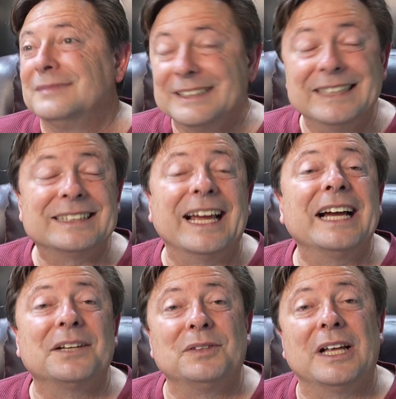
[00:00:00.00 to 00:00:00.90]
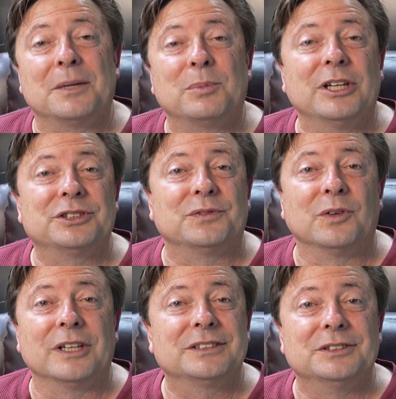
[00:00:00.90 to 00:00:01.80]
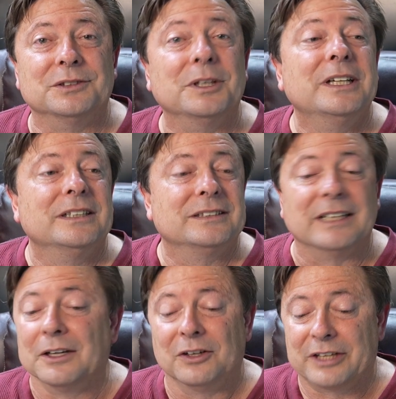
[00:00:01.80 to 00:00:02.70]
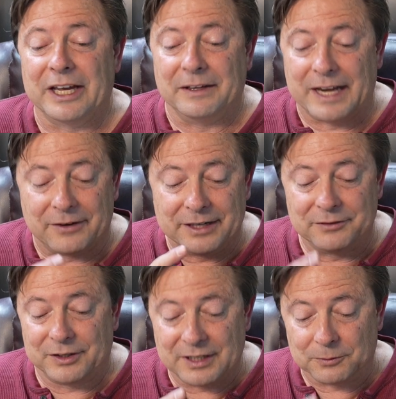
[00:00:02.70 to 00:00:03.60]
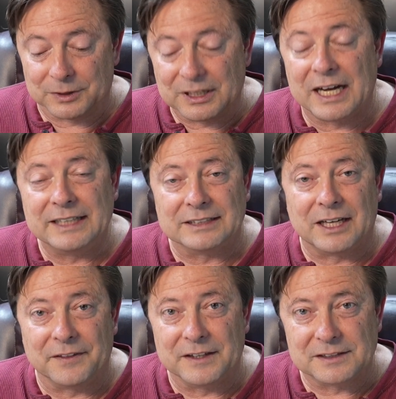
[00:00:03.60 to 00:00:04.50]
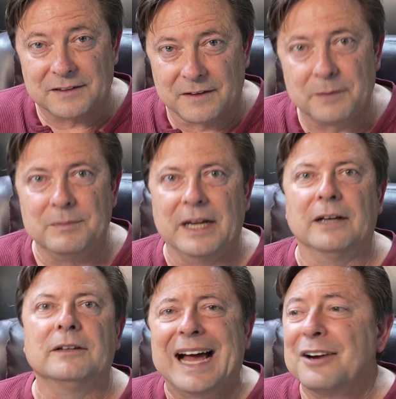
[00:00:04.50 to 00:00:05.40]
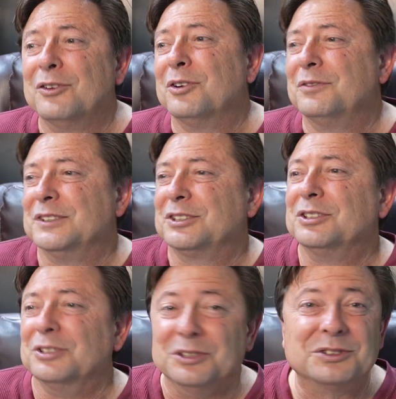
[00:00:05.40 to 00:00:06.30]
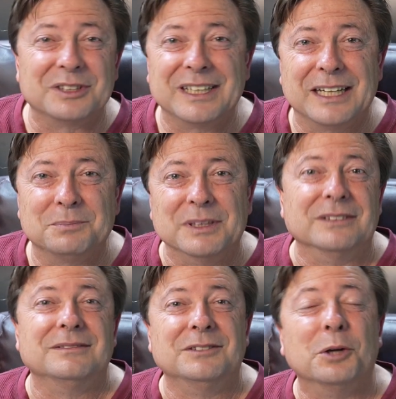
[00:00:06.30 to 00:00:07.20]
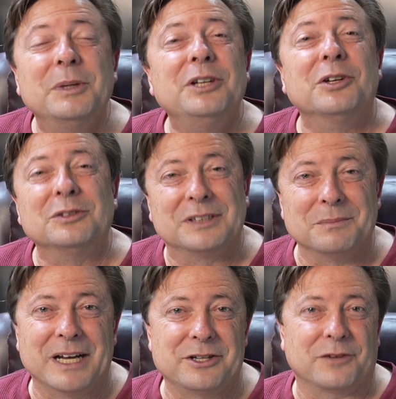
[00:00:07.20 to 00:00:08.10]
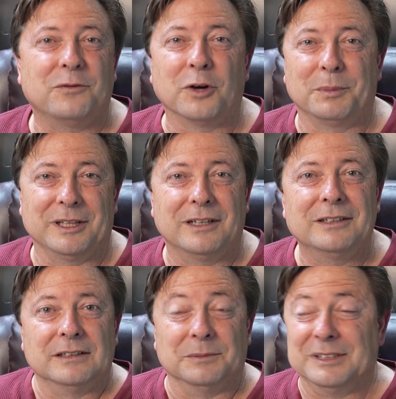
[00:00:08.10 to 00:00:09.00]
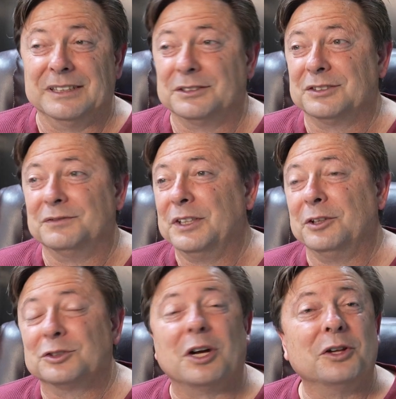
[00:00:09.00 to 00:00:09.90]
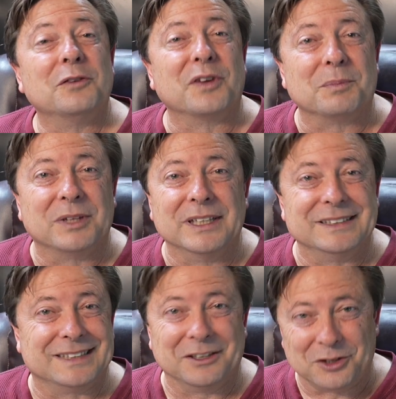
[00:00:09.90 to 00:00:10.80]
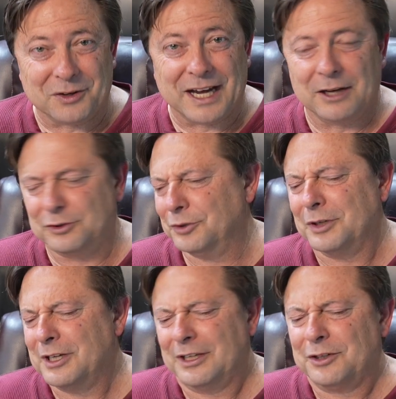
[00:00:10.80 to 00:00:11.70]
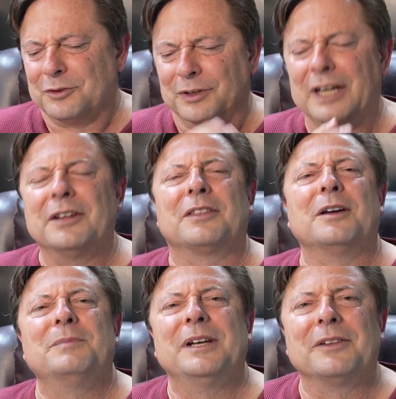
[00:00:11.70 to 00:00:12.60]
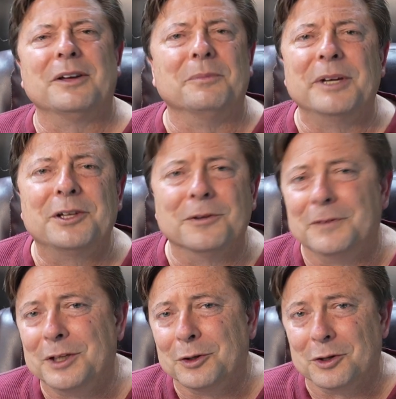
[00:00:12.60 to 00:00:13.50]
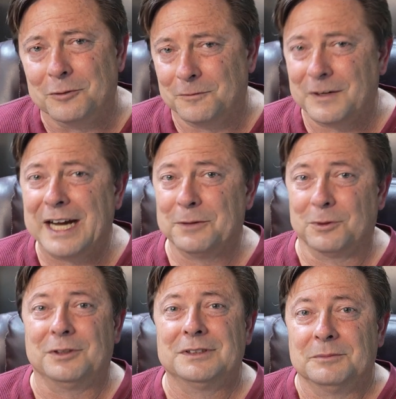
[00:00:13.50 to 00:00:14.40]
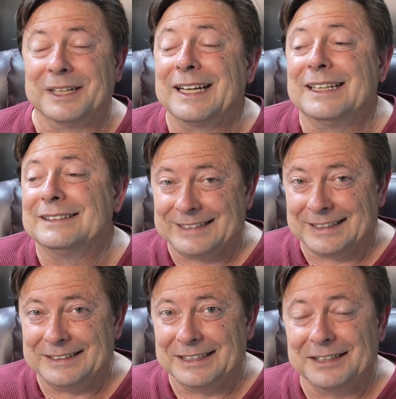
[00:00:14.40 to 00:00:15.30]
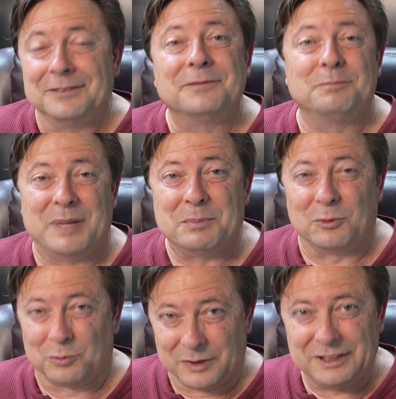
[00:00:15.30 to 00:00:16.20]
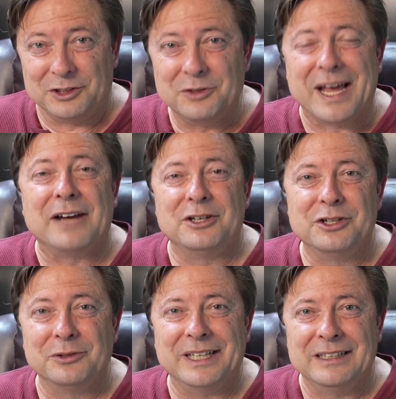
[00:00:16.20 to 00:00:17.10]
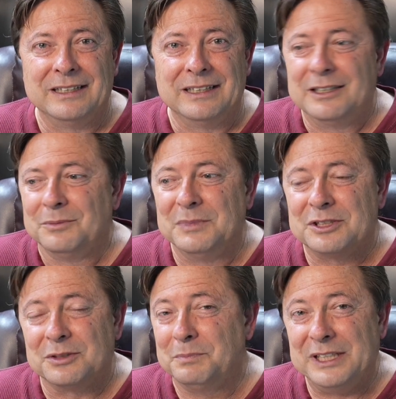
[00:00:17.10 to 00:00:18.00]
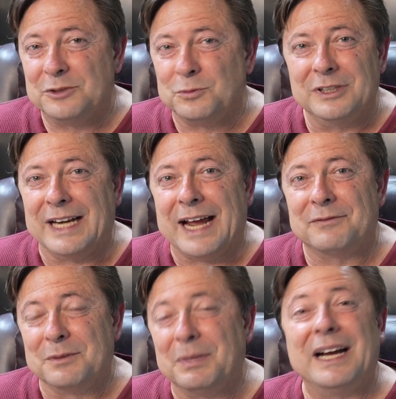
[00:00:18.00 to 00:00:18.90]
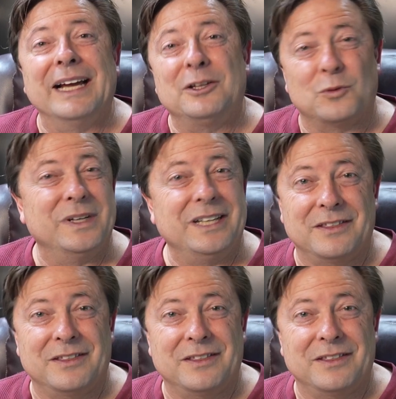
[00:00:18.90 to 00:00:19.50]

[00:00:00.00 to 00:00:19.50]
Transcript: it's a heck of a lot of pressure for us to say, okay, now everything relies on this thumbnail. I don't know if it's good news or not, but nobody knows the magic formula. I mean, there's videos all over the place telling you how to create a thumbnail that'll make your video go viral. But I got to tell you, if people really knew how to do it, Mr. Beast wouldn't have to buy 20